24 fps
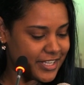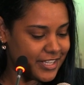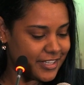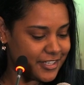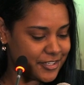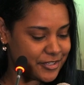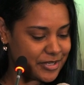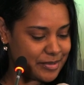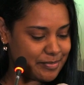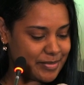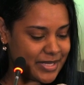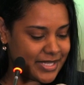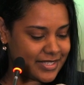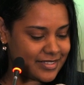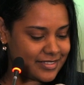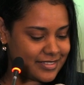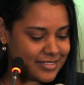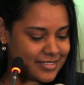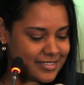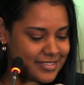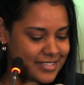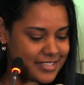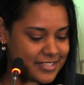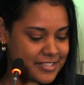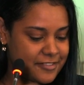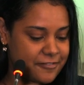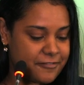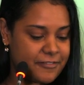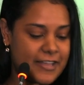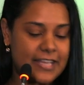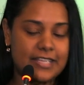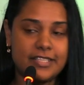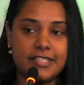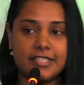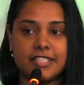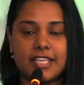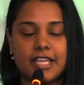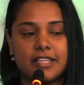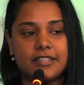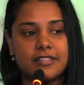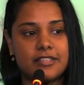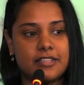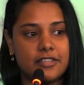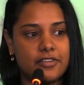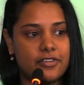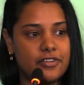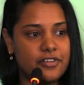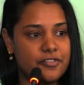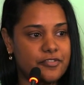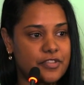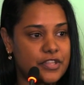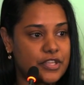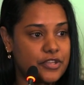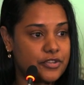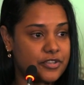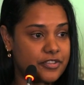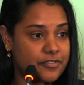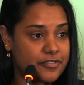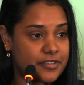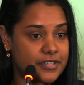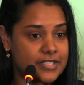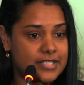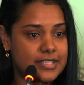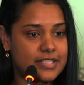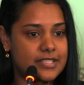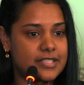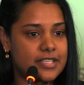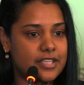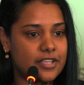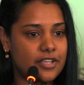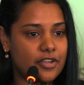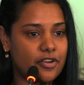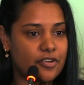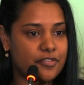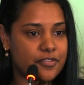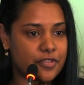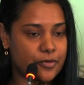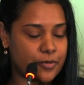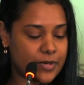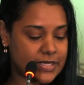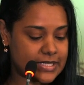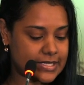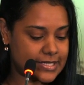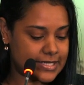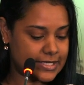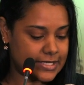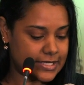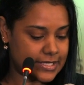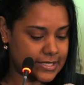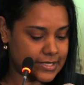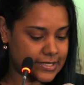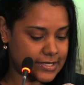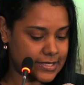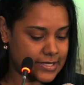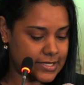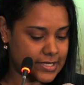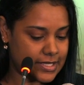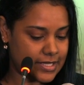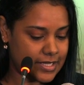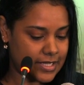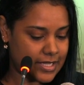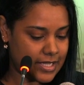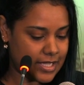Hilary Beckles is the Vice Chancellor of the University of the West Indies.